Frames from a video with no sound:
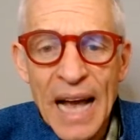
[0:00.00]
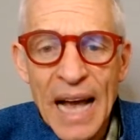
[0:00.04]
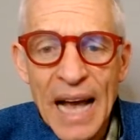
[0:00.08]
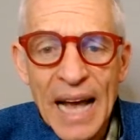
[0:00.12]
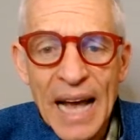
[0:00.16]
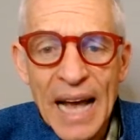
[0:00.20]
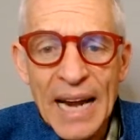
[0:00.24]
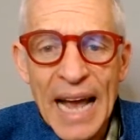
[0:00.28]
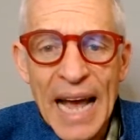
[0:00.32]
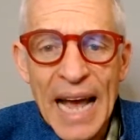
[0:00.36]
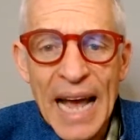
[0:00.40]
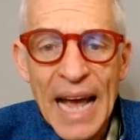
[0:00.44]

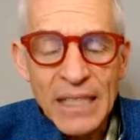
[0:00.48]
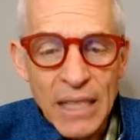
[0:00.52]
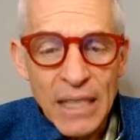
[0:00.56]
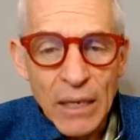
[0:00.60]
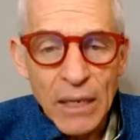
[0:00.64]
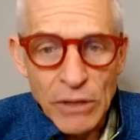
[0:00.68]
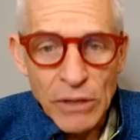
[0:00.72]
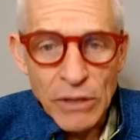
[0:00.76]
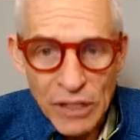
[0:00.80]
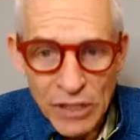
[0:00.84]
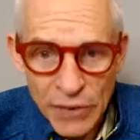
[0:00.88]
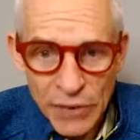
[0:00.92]
And as I
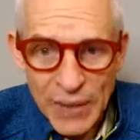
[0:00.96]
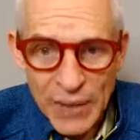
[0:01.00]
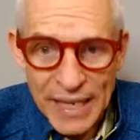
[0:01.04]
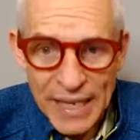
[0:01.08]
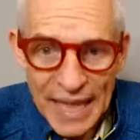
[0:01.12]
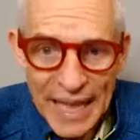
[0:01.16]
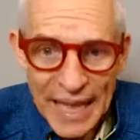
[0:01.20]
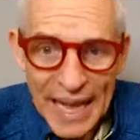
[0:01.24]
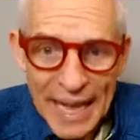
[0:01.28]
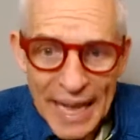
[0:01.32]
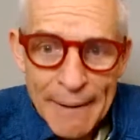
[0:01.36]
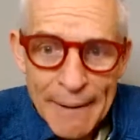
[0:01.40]
was doing
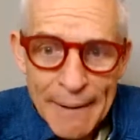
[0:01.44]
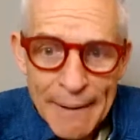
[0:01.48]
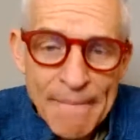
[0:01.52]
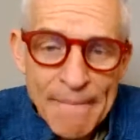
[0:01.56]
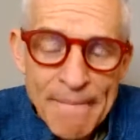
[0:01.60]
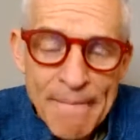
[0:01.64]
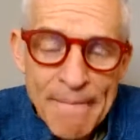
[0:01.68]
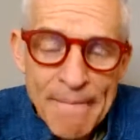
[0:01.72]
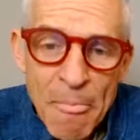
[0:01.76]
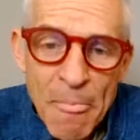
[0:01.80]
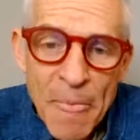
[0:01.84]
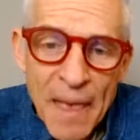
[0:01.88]
that
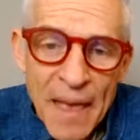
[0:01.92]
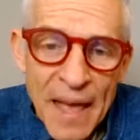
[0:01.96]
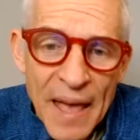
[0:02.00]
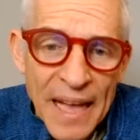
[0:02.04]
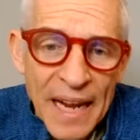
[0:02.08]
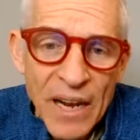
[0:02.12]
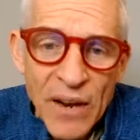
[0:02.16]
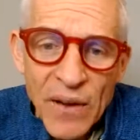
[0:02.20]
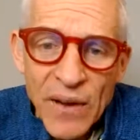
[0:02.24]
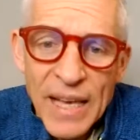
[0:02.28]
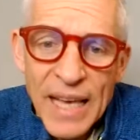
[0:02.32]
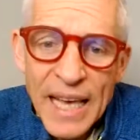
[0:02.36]

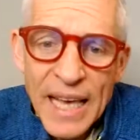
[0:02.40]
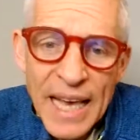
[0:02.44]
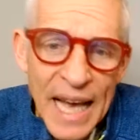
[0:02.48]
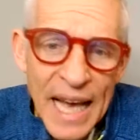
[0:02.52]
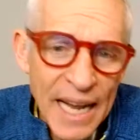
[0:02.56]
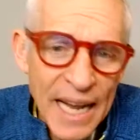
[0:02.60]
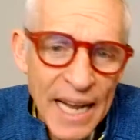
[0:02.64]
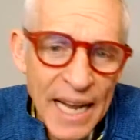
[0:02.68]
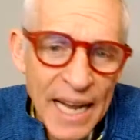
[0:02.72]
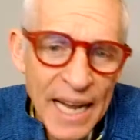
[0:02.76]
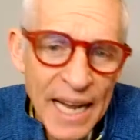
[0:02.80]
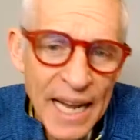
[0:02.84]
and looking
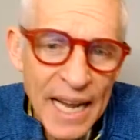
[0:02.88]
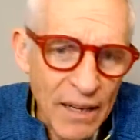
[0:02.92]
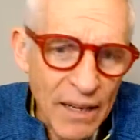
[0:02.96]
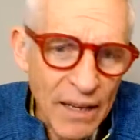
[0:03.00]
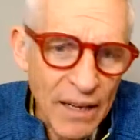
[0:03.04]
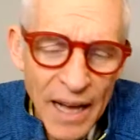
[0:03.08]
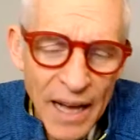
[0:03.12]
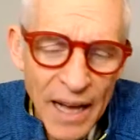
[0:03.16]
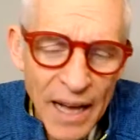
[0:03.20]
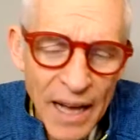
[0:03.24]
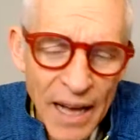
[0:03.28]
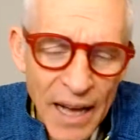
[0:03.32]
at it and
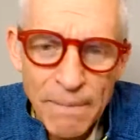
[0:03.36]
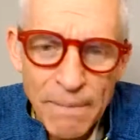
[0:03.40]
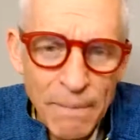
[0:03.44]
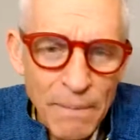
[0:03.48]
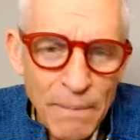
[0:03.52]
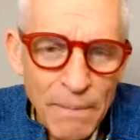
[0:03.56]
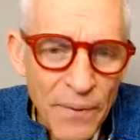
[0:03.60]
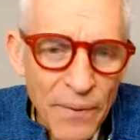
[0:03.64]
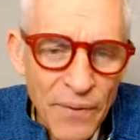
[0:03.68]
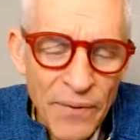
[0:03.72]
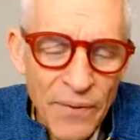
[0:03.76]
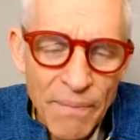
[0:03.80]
kind of
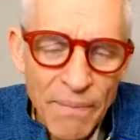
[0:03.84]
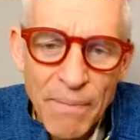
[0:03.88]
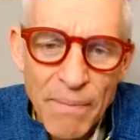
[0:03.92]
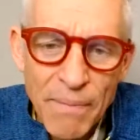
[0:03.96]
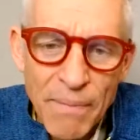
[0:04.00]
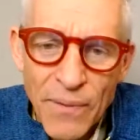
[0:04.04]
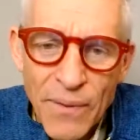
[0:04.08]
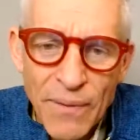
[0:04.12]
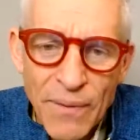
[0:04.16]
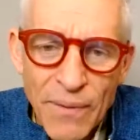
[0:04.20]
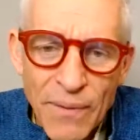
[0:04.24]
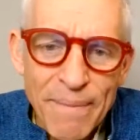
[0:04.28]

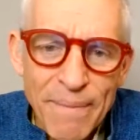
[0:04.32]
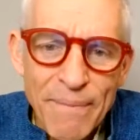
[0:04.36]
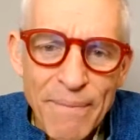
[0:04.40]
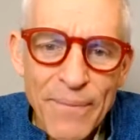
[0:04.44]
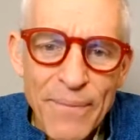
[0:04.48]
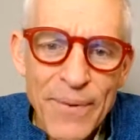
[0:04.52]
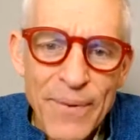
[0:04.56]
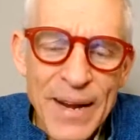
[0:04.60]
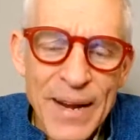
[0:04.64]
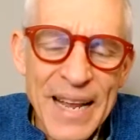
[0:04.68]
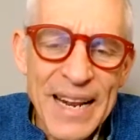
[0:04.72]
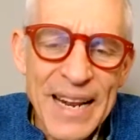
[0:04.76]

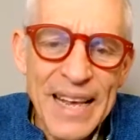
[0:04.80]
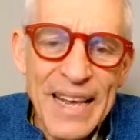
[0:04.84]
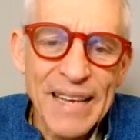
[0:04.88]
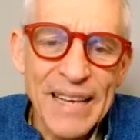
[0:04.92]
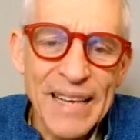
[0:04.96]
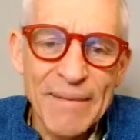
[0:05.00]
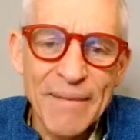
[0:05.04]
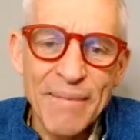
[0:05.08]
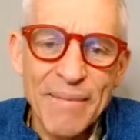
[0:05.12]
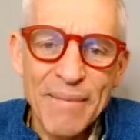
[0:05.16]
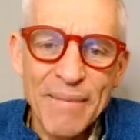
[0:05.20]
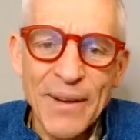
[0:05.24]

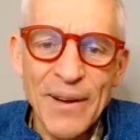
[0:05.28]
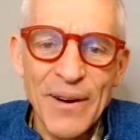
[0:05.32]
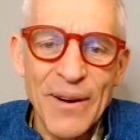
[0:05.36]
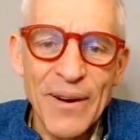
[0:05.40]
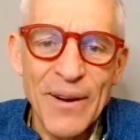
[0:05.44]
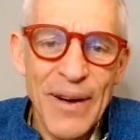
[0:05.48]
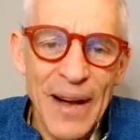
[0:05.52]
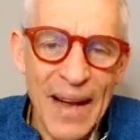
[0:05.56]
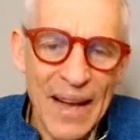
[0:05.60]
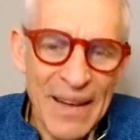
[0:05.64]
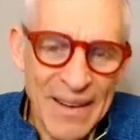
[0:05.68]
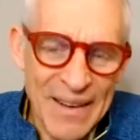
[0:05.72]
reading,
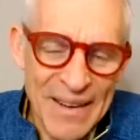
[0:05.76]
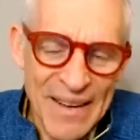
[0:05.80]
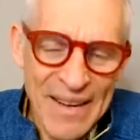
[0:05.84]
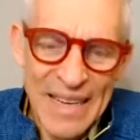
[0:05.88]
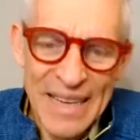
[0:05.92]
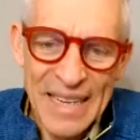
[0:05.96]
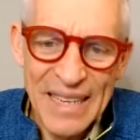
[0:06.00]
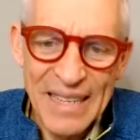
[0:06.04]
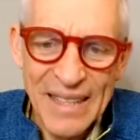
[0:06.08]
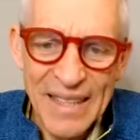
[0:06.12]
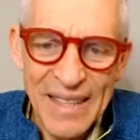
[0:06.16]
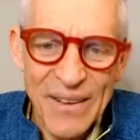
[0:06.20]

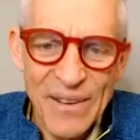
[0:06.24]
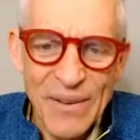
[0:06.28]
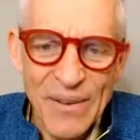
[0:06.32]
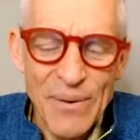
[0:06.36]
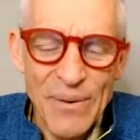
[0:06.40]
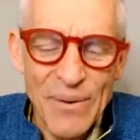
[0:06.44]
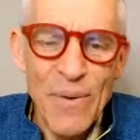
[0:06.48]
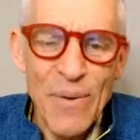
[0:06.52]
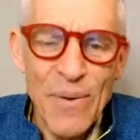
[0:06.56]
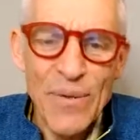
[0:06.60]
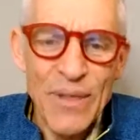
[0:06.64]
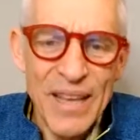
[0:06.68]

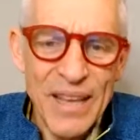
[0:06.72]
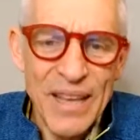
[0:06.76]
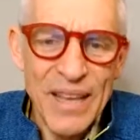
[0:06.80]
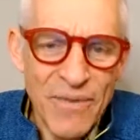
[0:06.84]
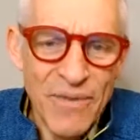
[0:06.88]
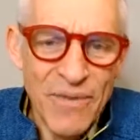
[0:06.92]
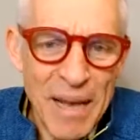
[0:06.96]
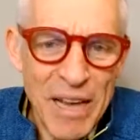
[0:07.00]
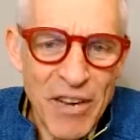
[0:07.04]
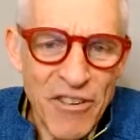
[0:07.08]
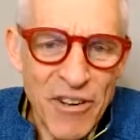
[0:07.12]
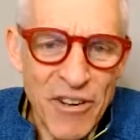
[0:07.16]
all the
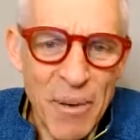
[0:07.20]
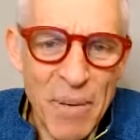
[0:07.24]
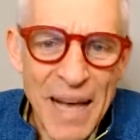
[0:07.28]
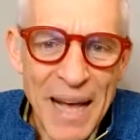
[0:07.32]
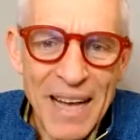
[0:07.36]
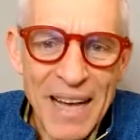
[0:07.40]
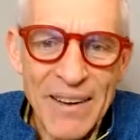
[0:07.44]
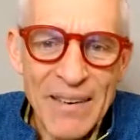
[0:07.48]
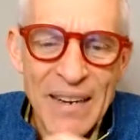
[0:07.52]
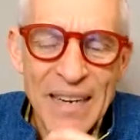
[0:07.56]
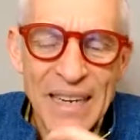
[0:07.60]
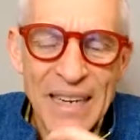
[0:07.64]
information
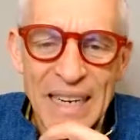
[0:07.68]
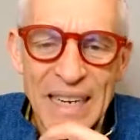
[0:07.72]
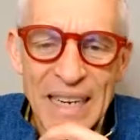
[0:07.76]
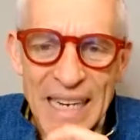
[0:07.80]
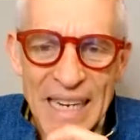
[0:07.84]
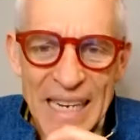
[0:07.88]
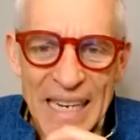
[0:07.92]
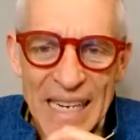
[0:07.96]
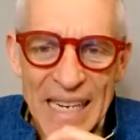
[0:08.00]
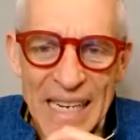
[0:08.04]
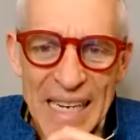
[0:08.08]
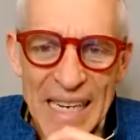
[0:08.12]
about
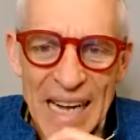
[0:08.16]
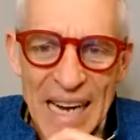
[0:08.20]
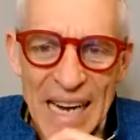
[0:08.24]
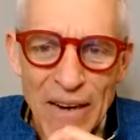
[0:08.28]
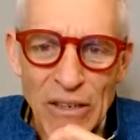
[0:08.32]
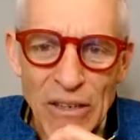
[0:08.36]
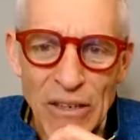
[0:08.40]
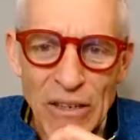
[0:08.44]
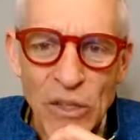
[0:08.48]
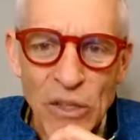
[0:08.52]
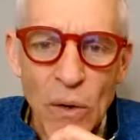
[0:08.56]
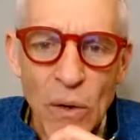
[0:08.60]

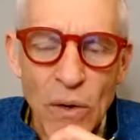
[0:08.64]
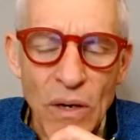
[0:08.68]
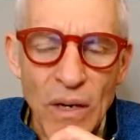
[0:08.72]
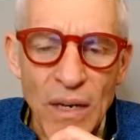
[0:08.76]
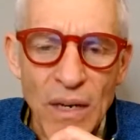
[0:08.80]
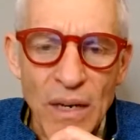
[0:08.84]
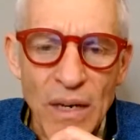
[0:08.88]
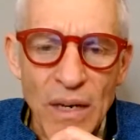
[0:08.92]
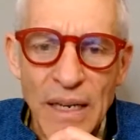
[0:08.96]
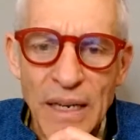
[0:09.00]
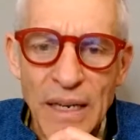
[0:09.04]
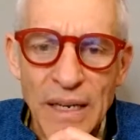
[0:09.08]

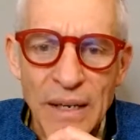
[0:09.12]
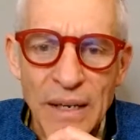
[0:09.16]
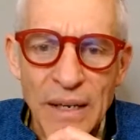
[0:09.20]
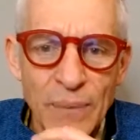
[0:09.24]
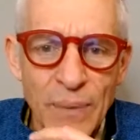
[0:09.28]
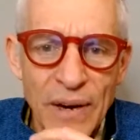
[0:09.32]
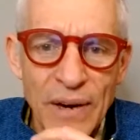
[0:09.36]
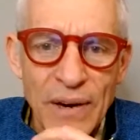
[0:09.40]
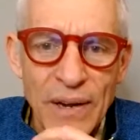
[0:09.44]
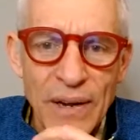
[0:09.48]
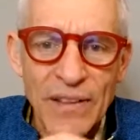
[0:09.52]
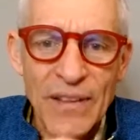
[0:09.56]
Aristotle and
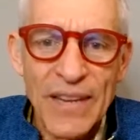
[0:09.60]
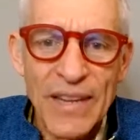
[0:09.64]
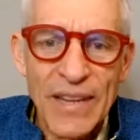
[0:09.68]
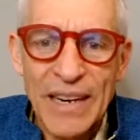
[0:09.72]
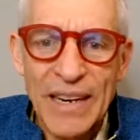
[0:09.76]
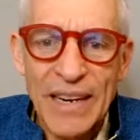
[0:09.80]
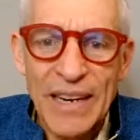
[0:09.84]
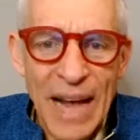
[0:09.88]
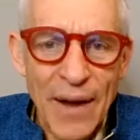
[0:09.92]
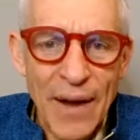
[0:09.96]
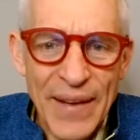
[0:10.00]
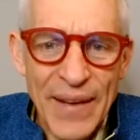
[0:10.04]
what he did
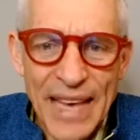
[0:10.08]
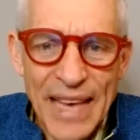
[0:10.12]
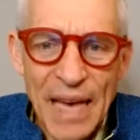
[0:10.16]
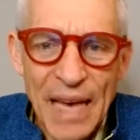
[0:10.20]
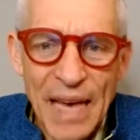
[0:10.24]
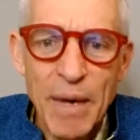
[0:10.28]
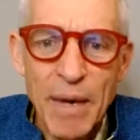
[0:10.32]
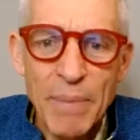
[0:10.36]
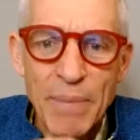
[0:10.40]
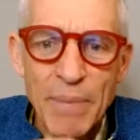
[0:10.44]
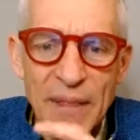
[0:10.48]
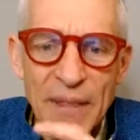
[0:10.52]
and how he
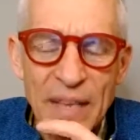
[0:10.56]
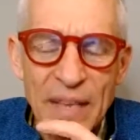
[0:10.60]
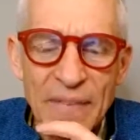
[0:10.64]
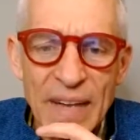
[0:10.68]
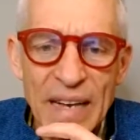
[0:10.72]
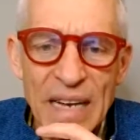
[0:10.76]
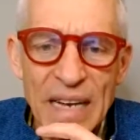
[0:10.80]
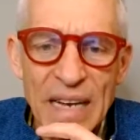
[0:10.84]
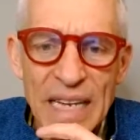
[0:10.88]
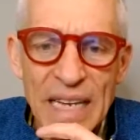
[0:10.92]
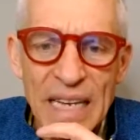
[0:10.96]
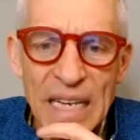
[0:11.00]
came up with these
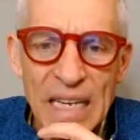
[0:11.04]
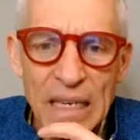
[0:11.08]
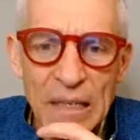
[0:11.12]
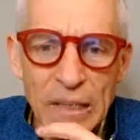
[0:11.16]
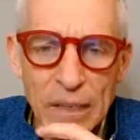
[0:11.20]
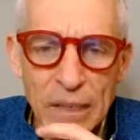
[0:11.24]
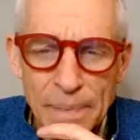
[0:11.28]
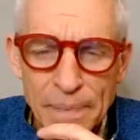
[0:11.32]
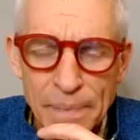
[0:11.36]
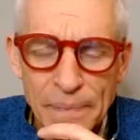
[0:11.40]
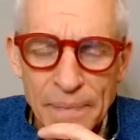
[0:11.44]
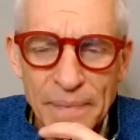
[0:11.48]
ideas,